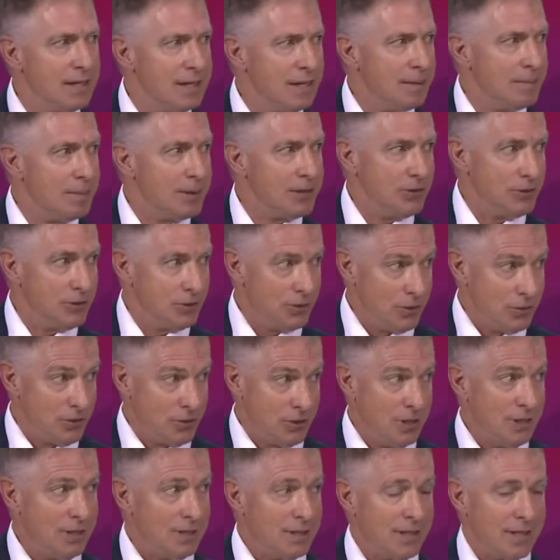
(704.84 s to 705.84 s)
But you do
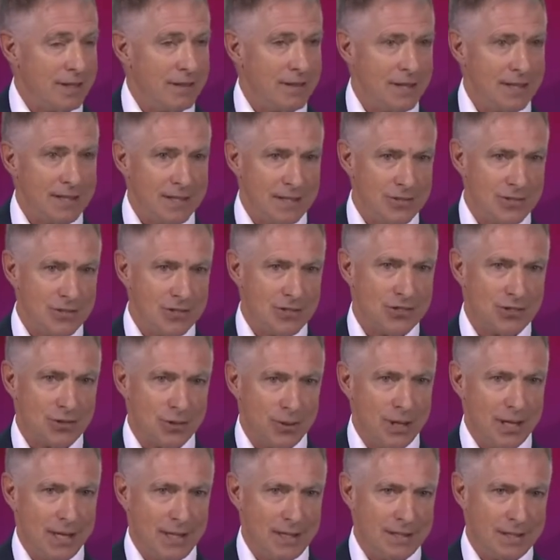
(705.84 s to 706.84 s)
see that, and that is a
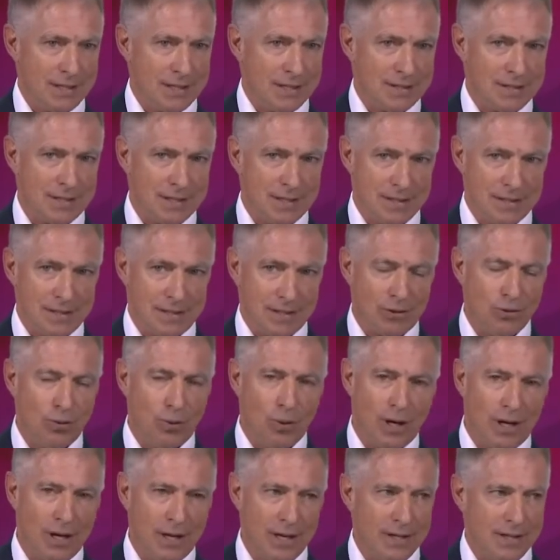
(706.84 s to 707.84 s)
strength that the
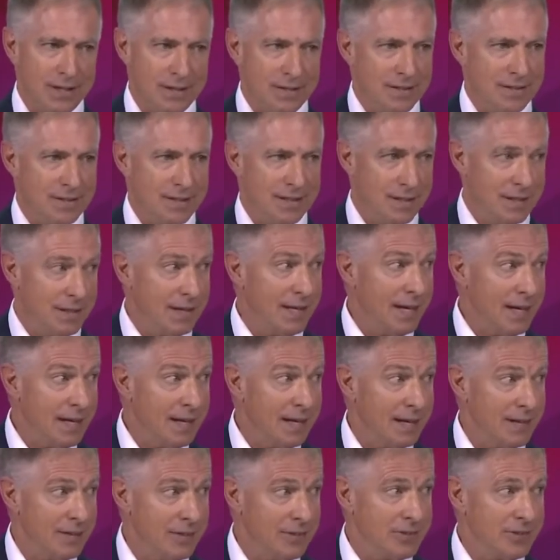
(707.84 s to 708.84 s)
Quad
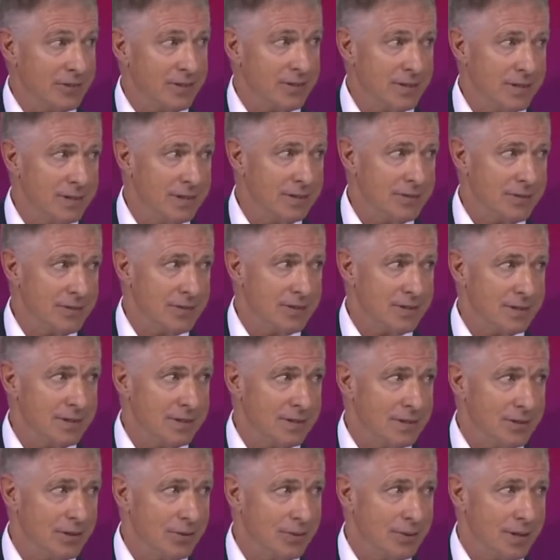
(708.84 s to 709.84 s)
has, is that
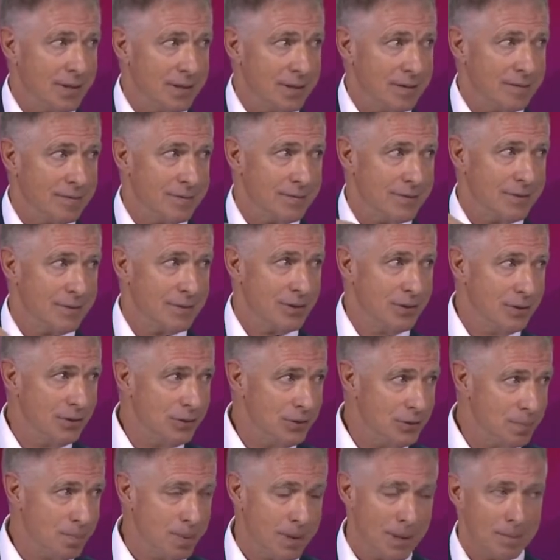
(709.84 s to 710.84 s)
you have
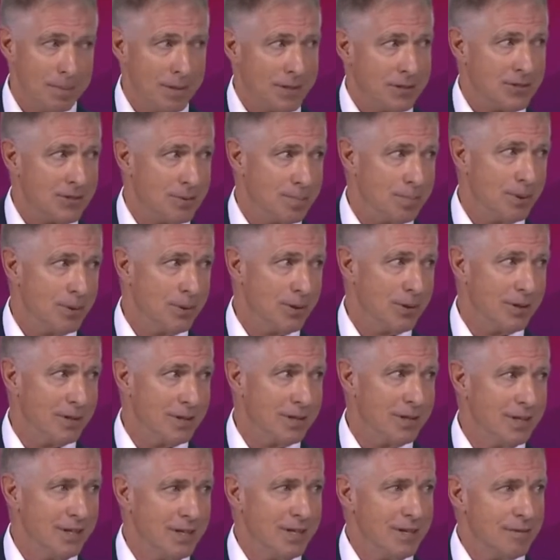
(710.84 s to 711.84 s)
huge public
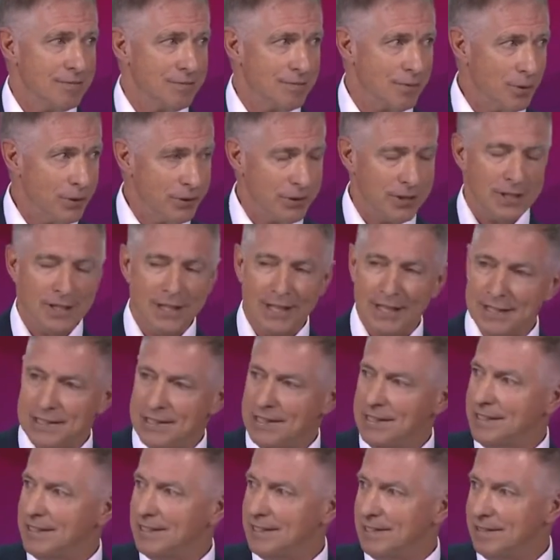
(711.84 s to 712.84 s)
support for the
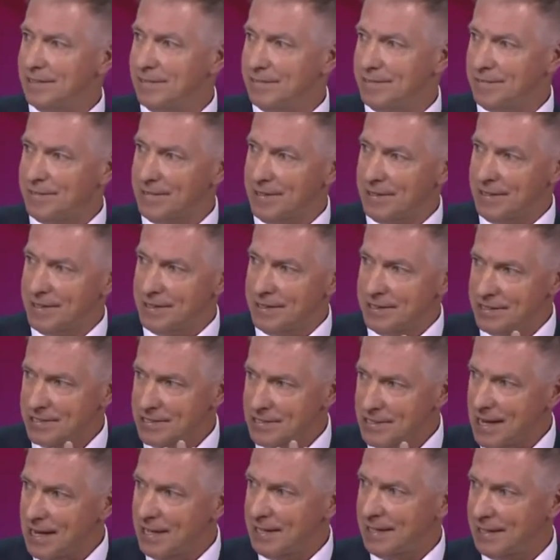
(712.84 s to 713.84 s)
idea of
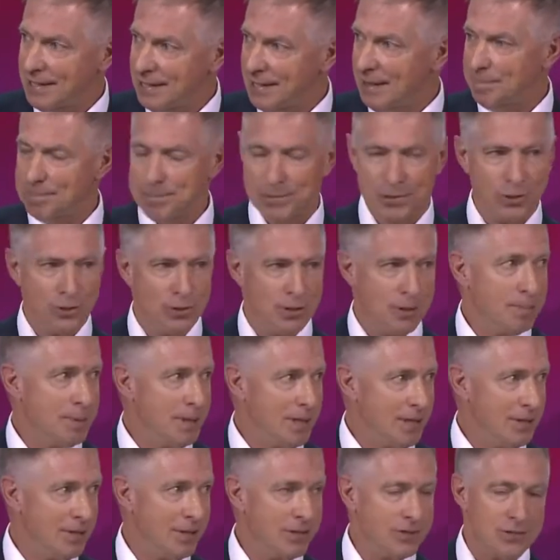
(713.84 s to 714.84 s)
standing up to the
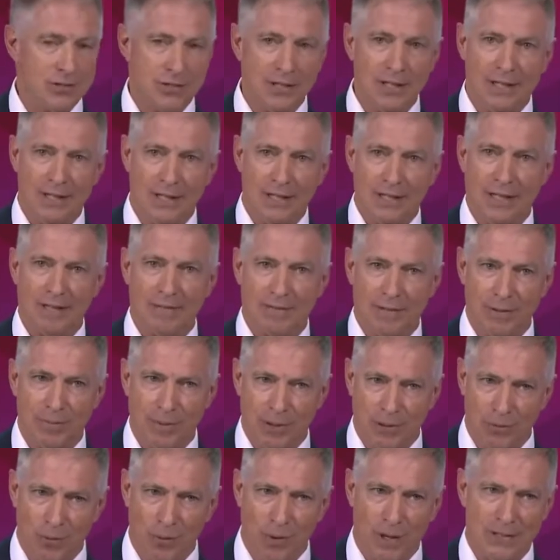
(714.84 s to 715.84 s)
PRC, and
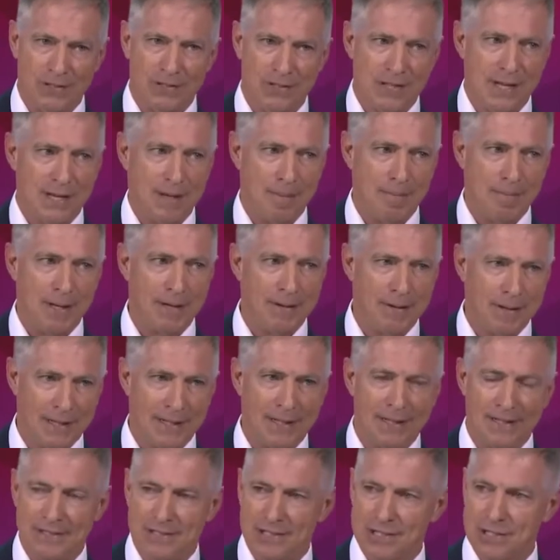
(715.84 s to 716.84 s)
everyone wants the
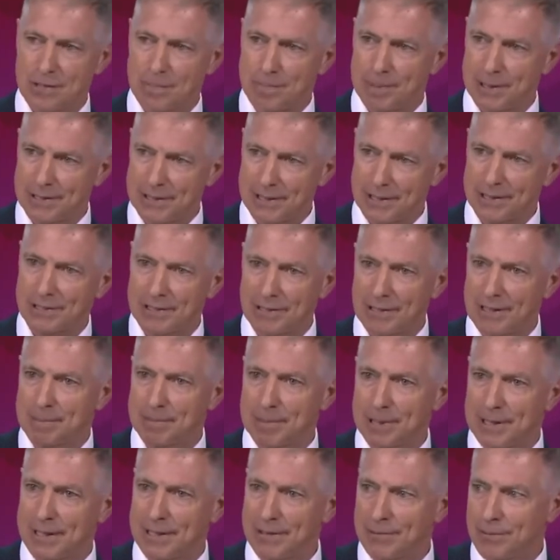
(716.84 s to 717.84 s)
Americans to particularly
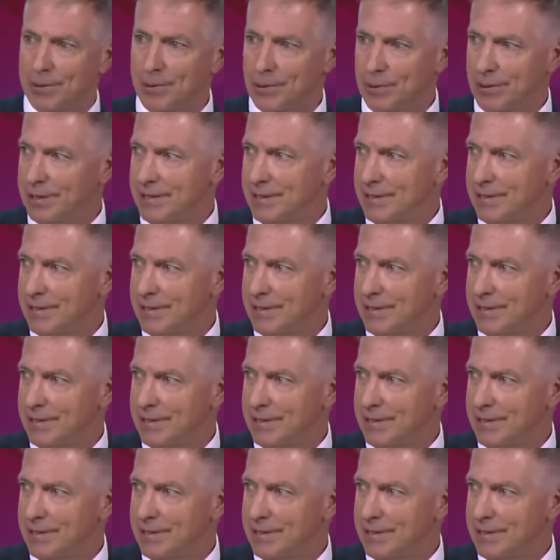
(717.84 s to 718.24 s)
play a role in it.